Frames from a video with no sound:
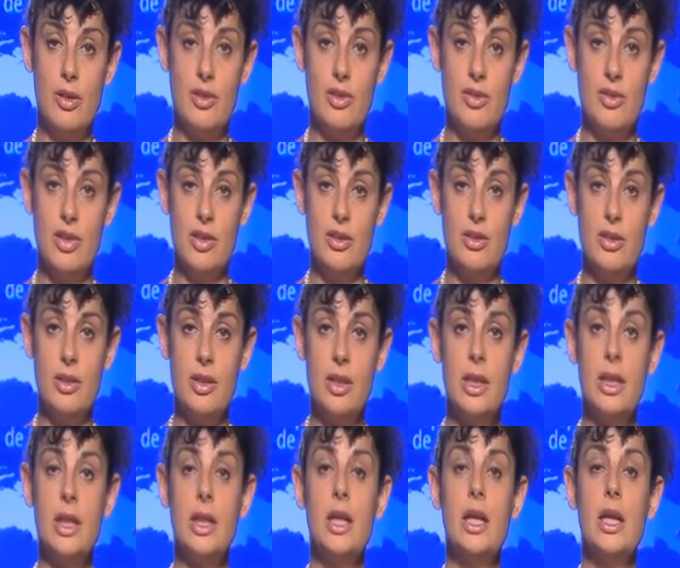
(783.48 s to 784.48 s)
consider.
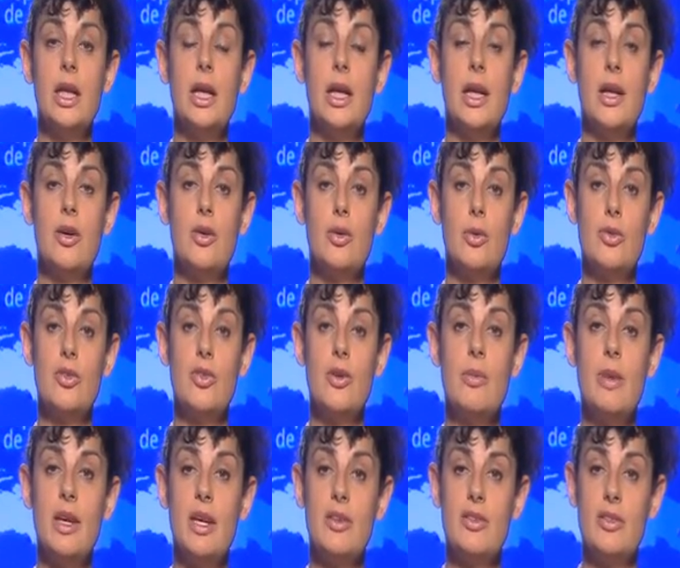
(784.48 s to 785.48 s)
It can also
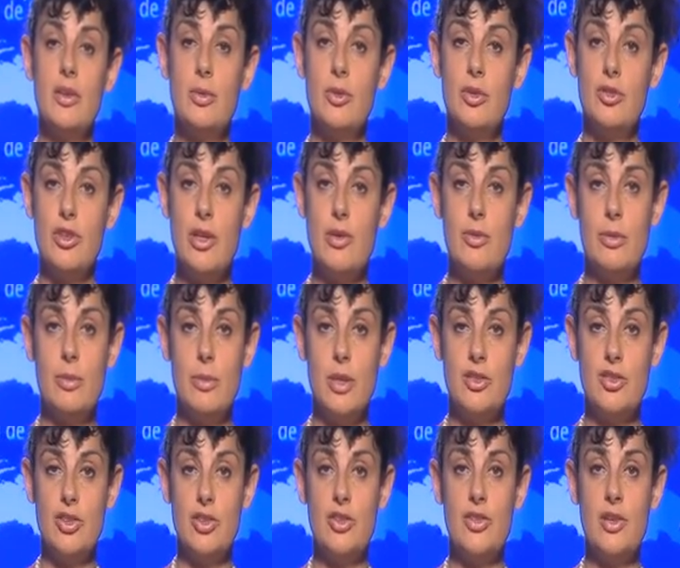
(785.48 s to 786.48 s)
mean, in terms of general
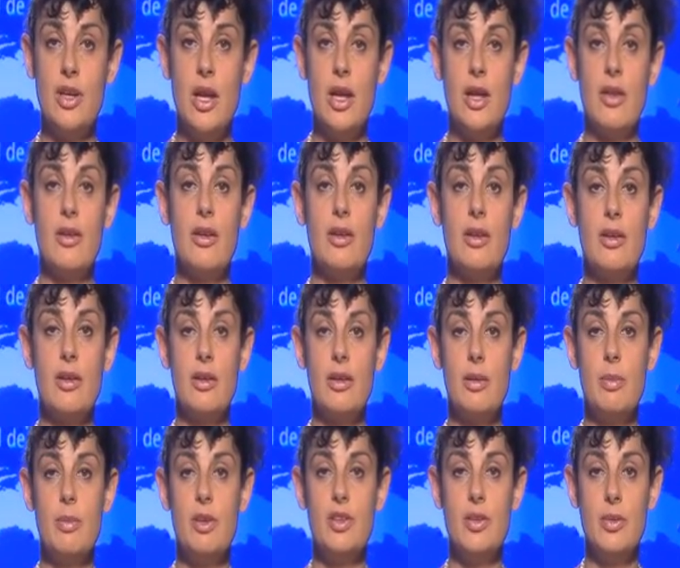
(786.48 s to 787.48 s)
measures, that the
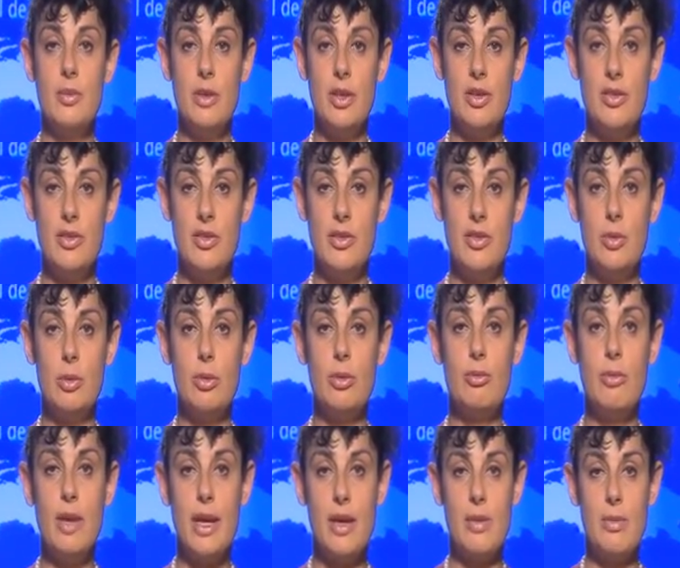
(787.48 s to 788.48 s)
Committee of Ministers will
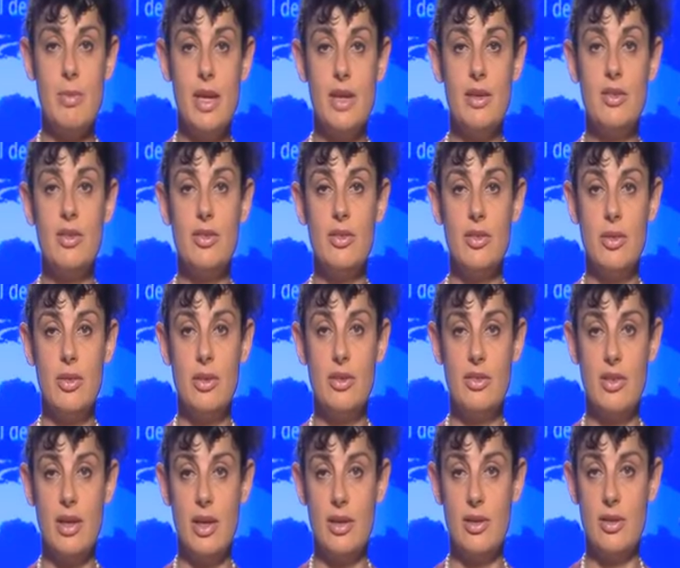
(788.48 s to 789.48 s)
recommend to the
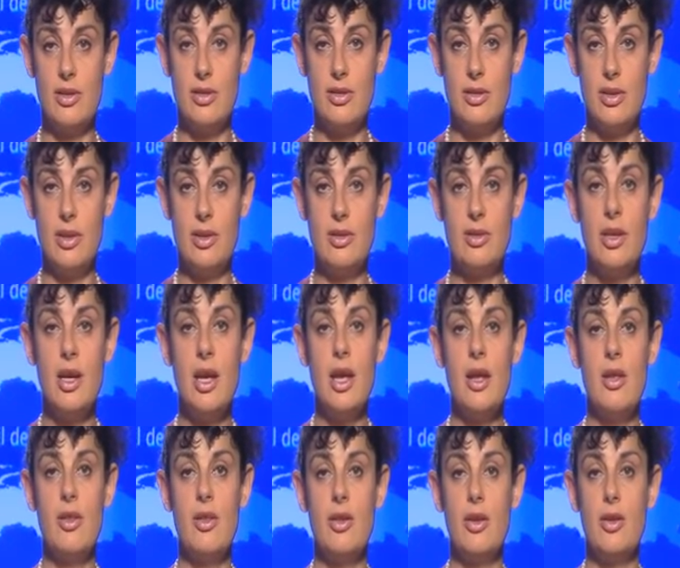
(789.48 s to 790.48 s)
state concerned
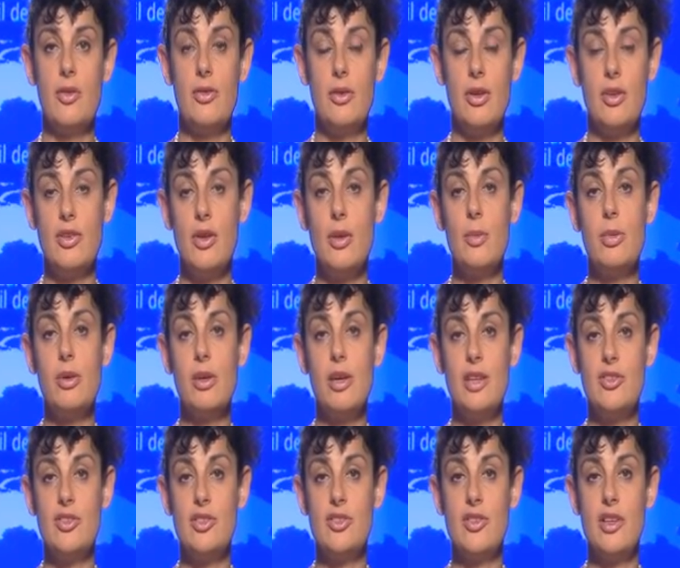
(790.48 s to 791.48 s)
that, for example,
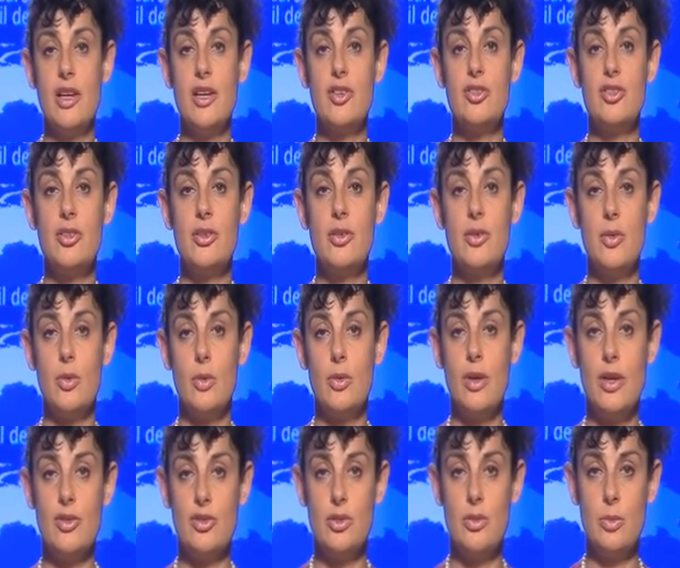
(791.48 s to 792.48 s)
legislation or
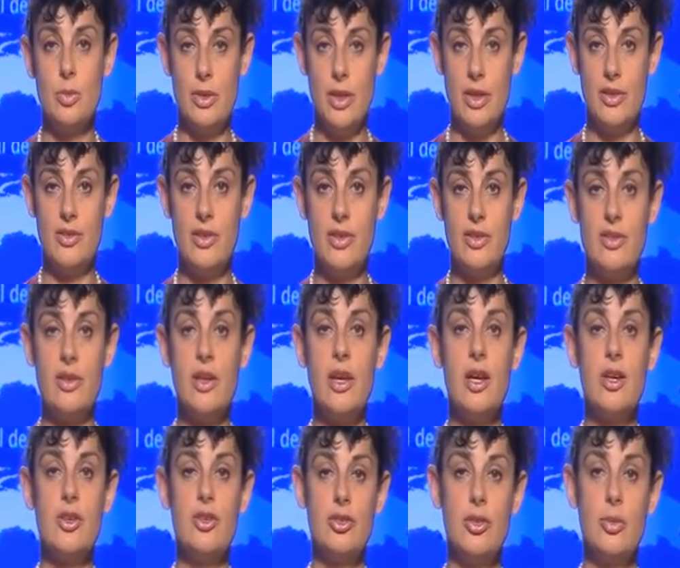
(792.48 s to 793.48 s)
national practice
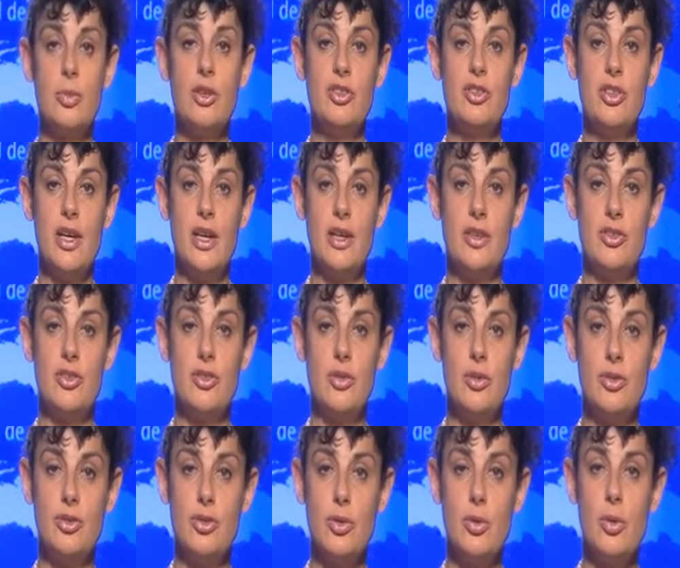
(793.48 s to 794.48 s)
should be changed to
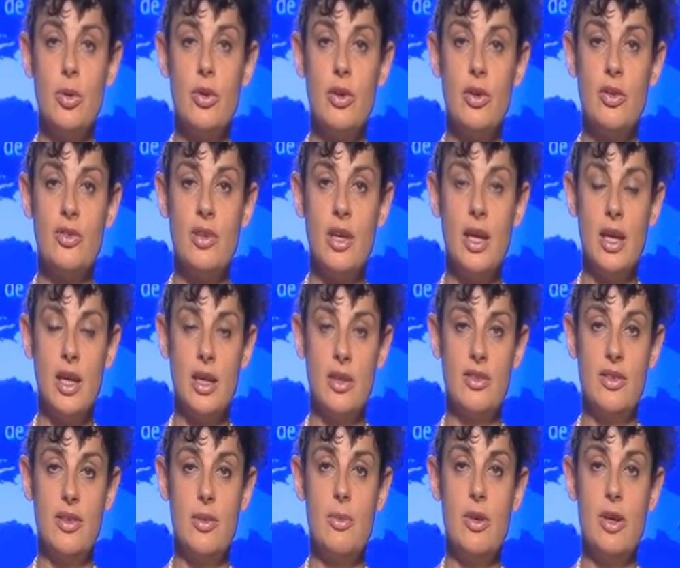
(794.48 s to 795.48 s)
ensure that
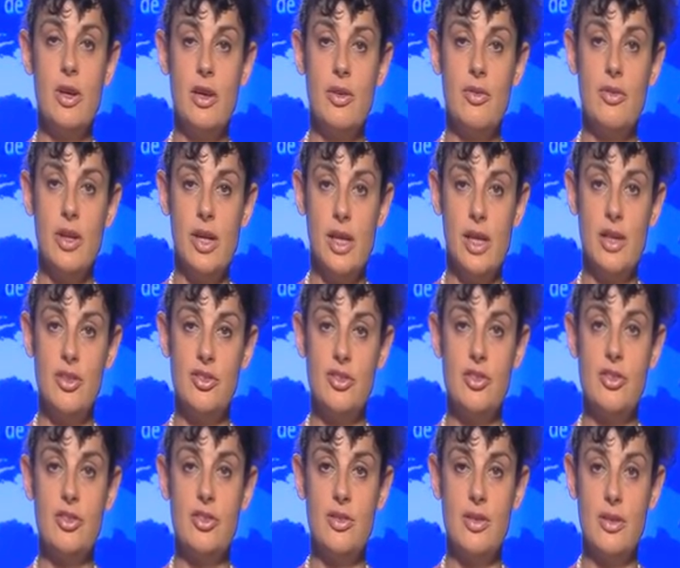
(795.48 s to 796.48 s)
similar
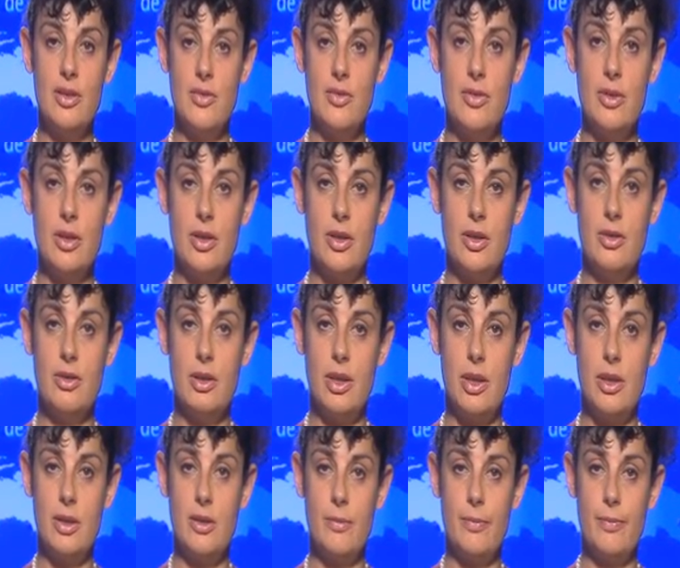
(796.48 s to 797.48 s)
violations never occur
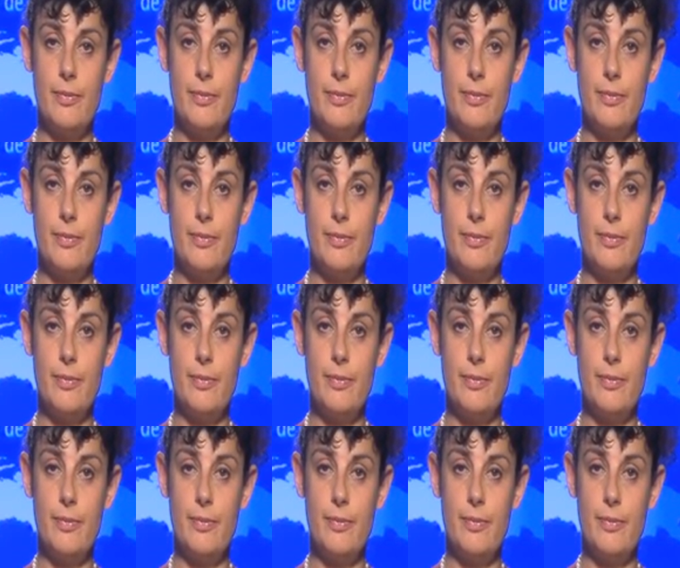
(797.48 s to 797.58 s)
again.